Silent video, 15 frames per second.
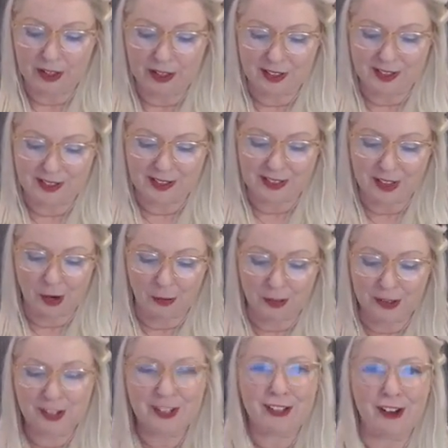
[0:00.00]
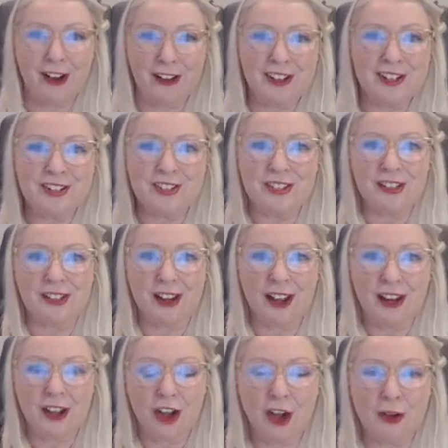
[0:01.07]
is I want to acknowledge that
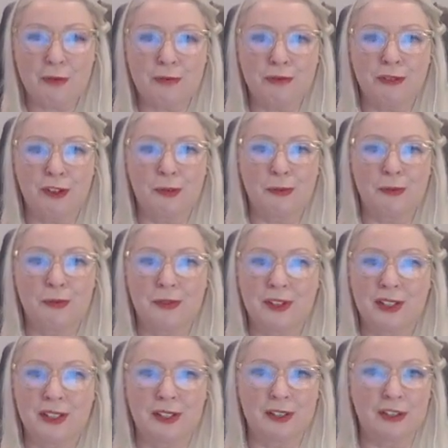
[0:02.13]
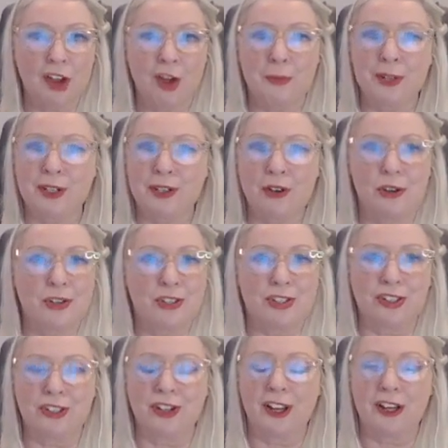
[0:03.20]
I come from the dominant
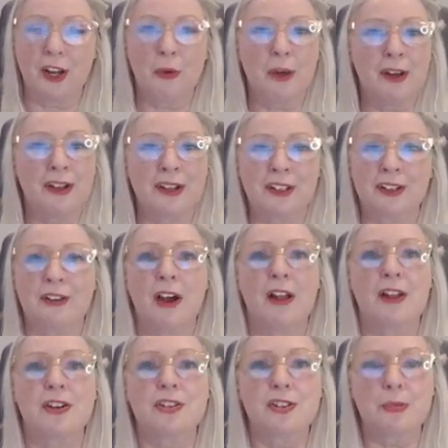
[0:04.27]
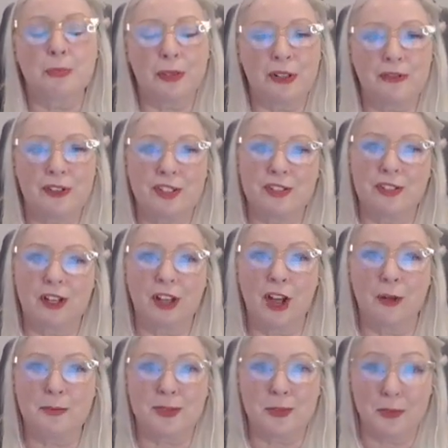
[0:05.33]
culture, and I want to acknowledge the privilege that
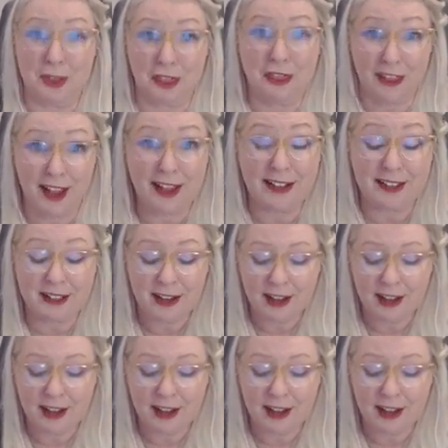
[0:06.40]
comes with that.